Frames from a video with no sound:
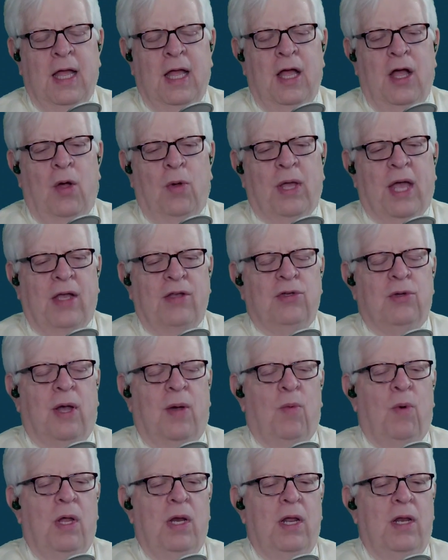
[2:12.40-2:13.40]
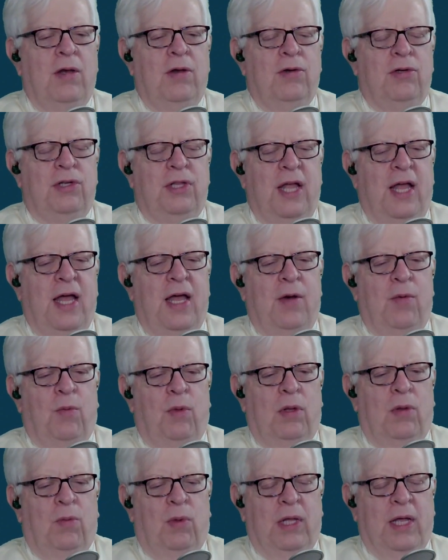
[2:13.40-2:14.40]
Okay, so I want to understand,
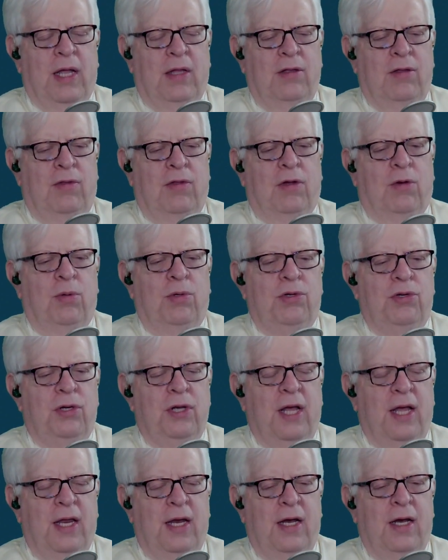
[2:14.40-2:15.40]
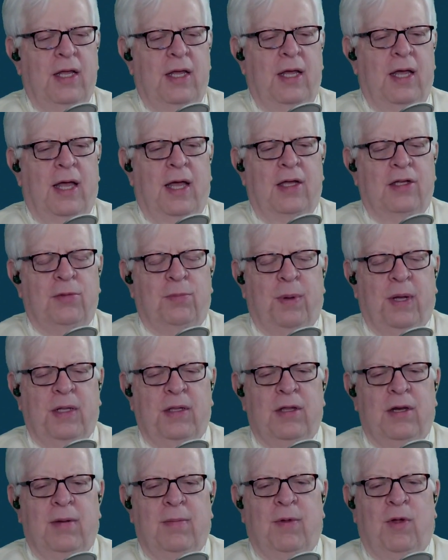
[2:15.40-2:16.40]
we'll get to the Christianity aspect
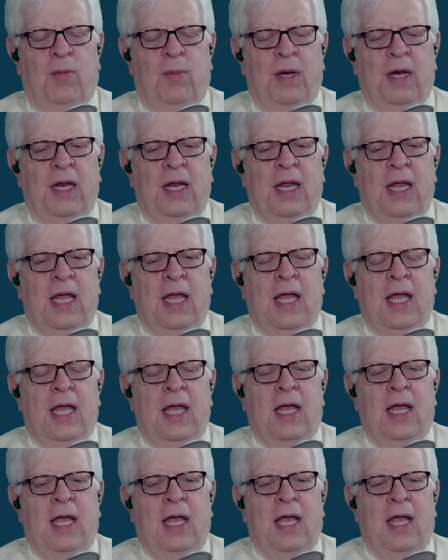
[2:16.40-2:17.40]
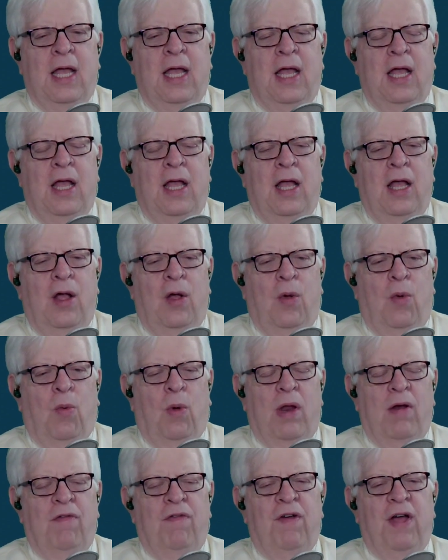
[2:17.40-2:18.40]
in a moment.
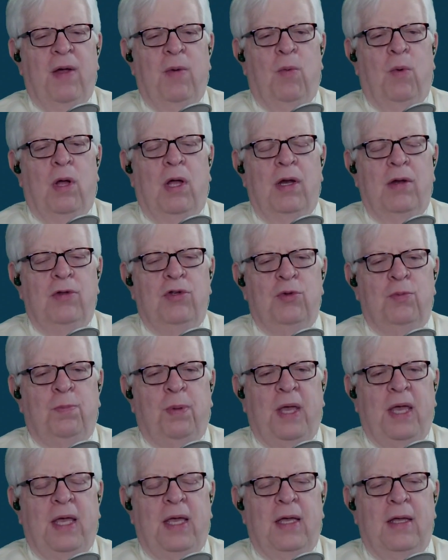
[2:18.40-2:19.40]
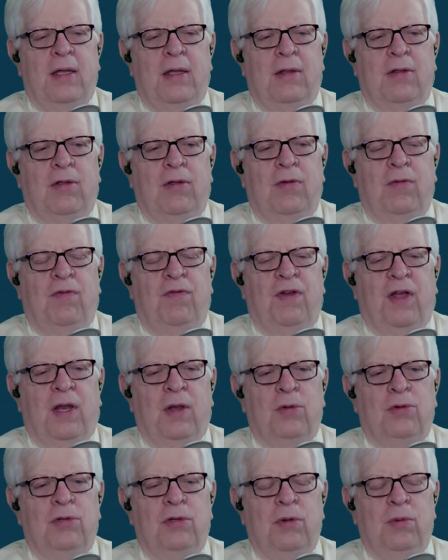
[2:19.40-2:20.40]
What if I want to speak to fellow
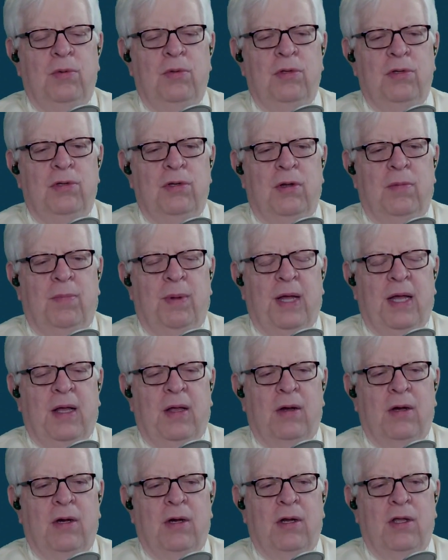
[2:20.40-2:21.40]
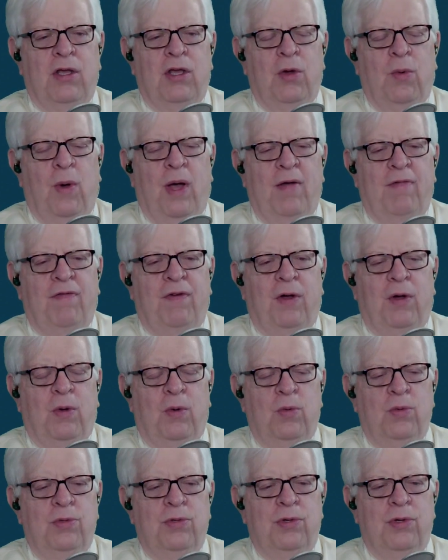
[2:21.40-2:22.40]
students about
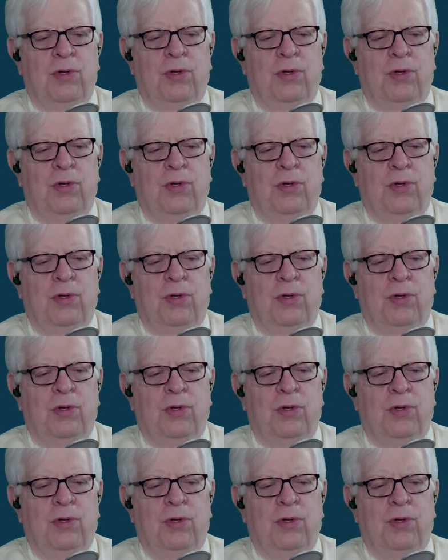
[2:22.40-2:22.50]
UFOs?